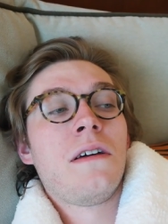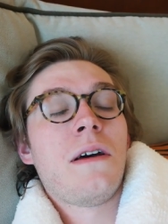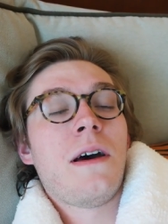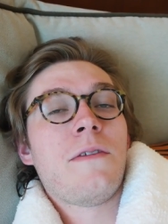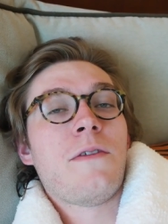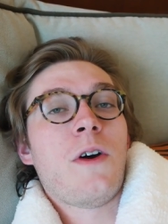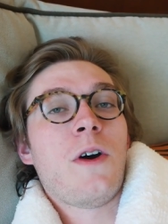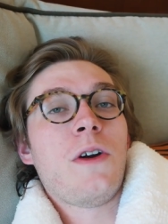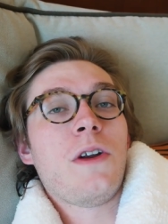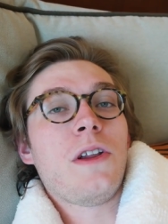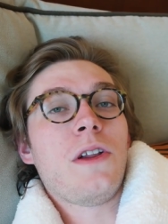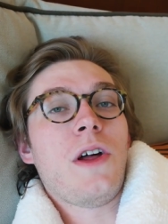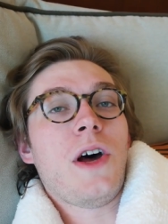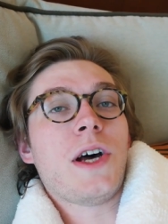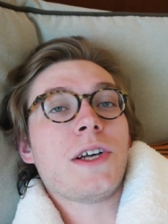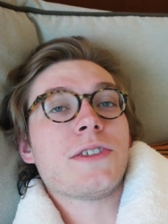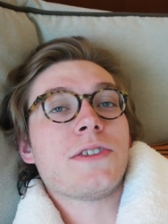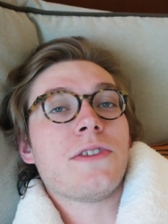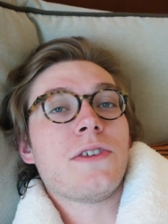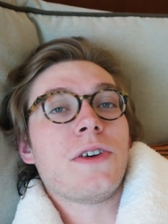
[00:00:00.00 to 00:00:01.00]
I've already
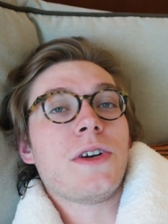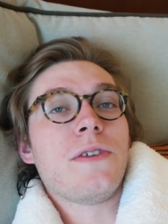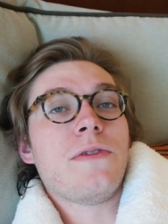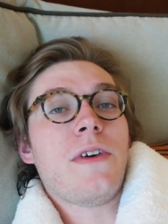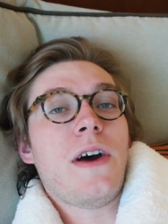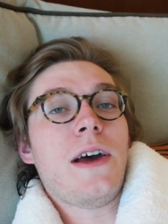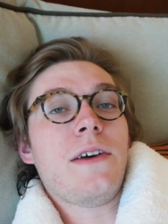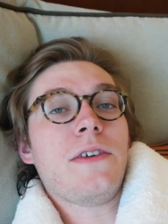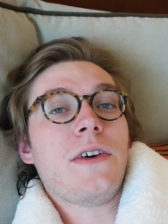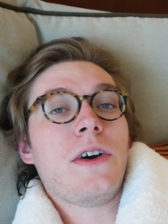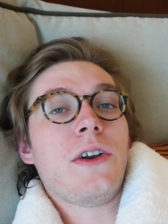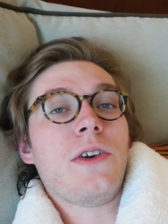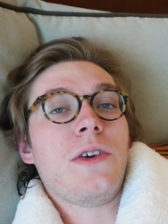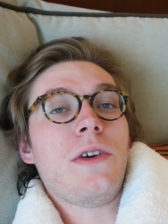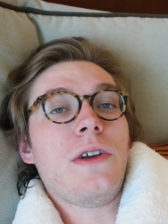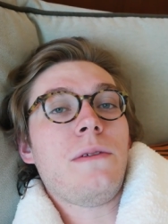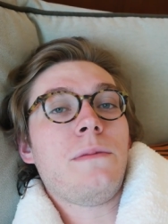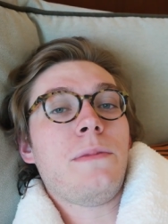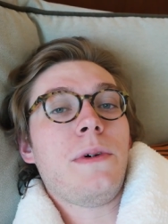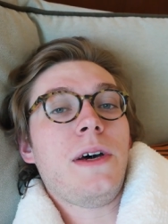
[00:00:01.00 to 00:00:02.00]
lost
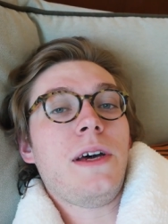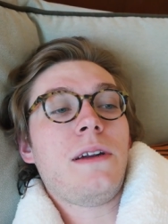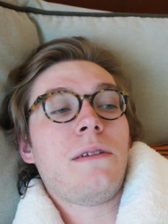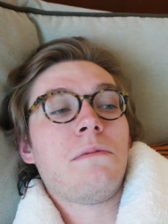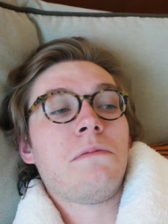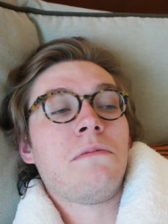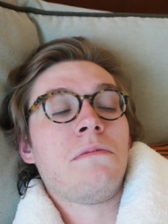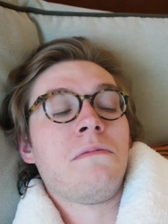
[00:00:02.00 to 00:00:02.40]
3,500, but